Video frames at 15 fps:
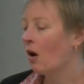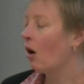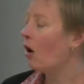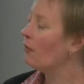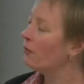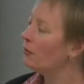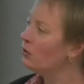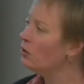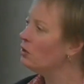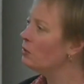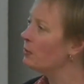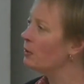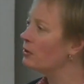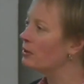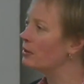Often
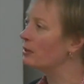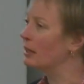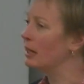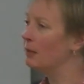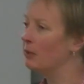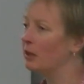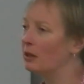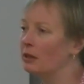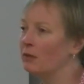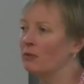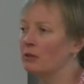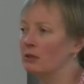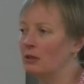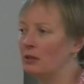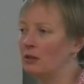used because it's chemically
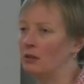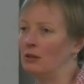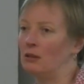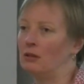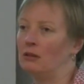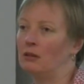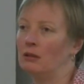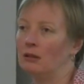resistant.